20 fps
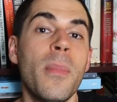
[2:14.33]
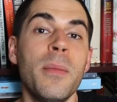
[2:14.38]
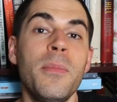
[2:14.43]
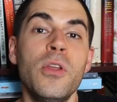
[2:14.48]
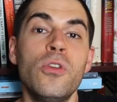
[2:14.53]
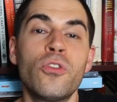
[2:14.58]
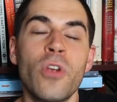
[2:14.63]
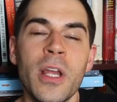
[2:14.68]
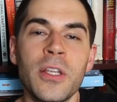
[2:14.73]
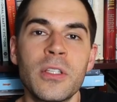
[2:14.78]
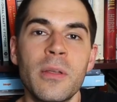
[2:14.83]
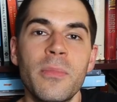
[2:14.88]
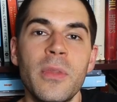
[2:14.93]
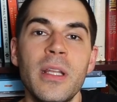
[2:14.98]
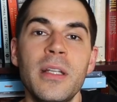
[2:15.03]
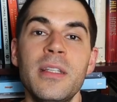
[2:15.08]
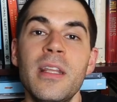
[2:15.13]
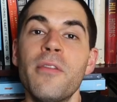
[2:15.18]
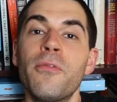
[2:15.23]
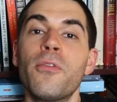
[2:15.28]
maybe you try
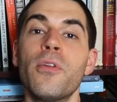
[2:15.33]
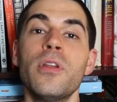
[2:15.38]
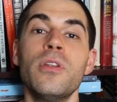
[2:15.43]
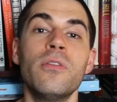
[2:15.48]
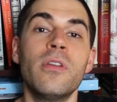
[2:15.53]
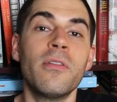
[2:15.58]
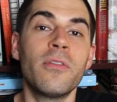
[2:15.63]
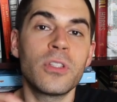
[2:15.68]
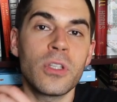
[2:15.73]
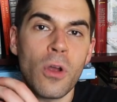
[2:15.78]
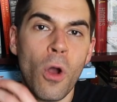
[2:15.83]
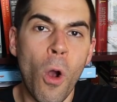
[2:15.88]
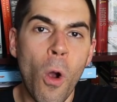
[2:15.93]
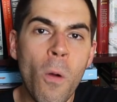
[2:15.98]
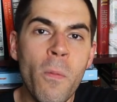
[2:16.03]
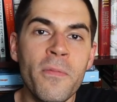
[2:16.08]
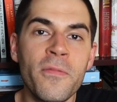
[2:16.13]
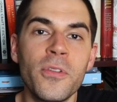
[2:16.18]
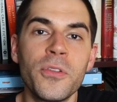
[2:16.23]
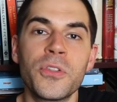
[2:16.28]
something different. You give us a
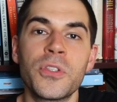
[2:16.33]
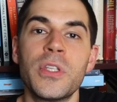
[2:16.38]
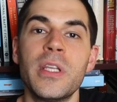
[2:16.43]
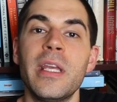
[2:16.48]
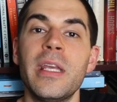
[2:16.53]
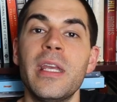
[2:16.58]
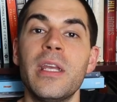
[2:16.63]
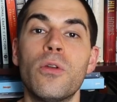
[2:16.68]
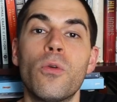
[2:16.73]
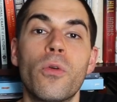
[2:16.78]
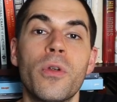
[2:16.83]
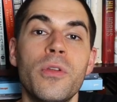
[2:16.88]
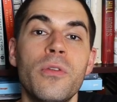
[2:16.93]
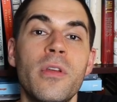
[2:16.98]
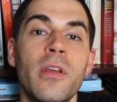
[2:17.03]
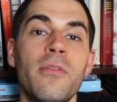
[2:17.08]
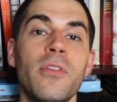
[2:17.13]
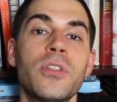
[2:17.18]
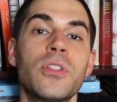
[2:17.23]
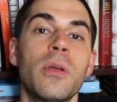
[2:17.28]
hopeful scene, or
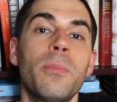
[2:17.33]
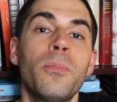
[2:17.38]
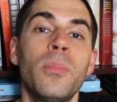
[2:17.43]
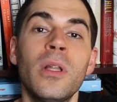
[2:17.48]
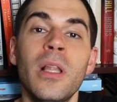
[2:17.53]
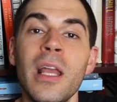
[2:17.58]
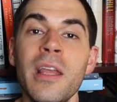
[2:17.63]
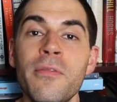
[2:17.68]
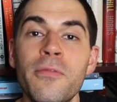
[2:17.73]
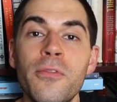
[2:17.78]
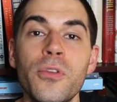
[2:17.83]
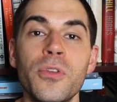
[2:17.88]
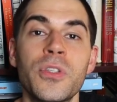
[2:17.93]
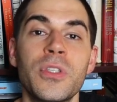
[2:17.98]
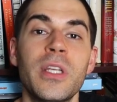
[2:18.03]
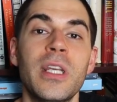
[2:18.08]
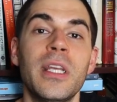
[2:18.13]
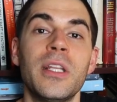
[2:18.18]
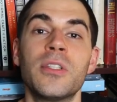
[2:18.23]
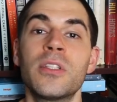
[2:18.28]
you give us a playful
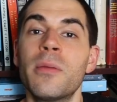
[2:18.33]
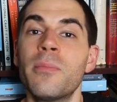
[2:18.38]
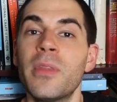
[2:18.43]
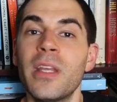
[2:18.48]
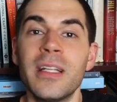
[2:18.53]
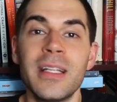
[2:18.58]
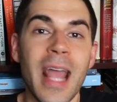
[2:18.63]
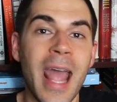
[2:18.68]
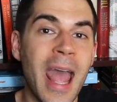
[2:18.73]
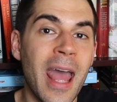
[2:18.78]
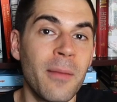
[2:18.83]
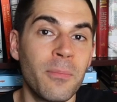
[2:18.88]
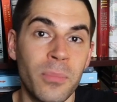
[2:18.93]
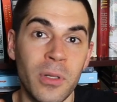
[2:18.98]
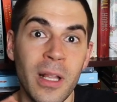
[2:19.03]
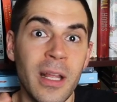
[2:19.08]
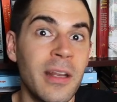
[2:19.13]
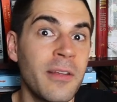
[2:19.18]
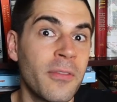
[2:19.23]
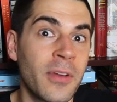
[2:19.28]
scene, something to
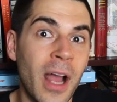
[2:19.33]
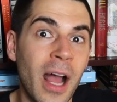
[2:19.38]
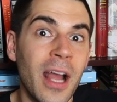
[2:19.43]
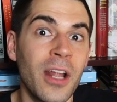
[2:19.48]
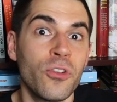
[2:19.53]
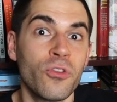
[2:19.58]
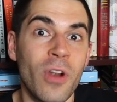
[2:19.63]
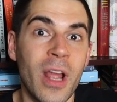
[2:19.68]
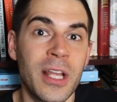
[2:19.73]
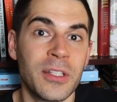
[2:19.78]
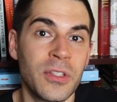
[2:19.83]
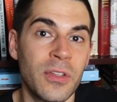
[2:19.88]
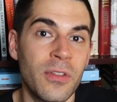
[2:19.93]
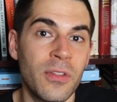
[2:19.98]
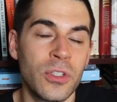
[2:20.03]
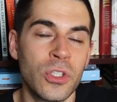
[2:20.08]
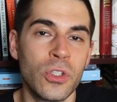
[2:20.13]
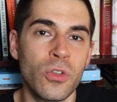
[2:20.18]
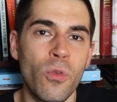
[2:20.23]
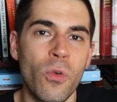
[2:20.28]
add plenty of contrast
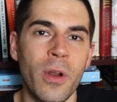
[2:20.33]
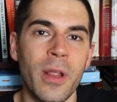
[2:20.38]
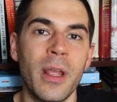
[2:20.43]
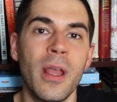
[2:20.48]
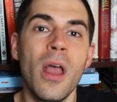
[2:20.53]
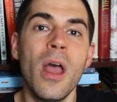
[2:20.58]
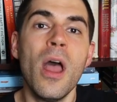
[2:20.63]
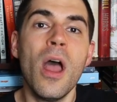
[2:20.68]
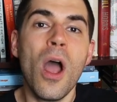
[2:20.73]
to the story.